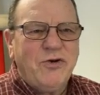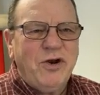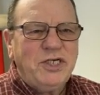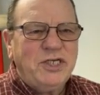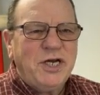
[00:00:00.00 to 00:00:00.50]
a
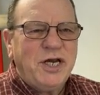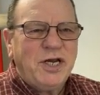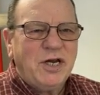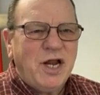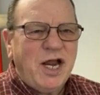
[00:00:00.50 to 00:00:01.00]
Christian
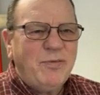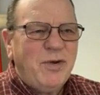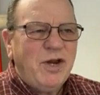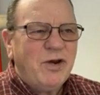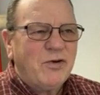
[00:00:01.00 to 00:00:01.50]
and you
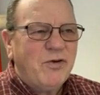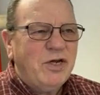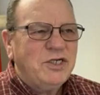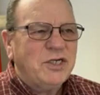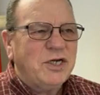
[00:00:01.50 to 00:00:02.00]
like being a
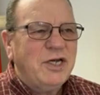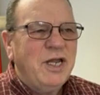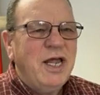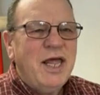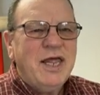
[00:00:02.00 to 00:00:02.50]

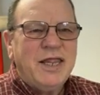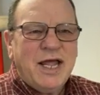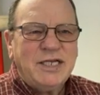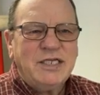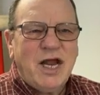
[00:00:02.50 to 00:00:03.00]
Christian,
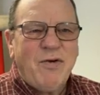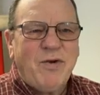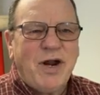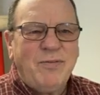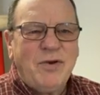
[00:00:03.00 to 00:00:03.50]
that's not
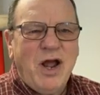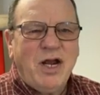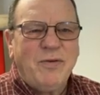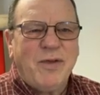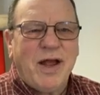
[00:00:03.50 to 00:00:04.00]
what I'm
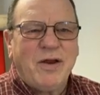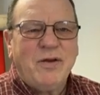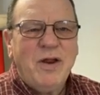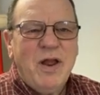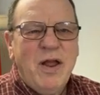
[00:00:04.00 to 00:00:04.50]
talking
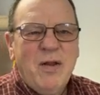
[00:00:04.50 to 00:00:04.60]
about.